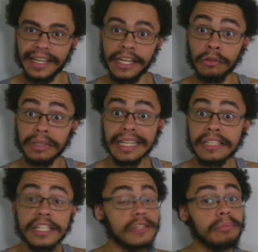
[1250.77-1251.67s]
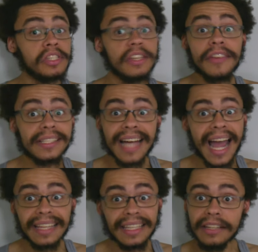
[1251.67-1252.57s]
Can you list a specific
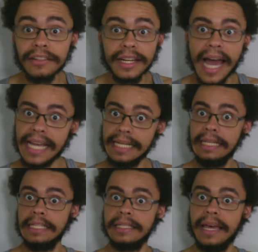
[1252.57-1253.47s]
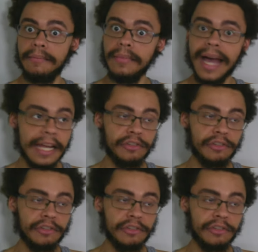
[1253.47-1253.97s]
diet that you did? I can list them.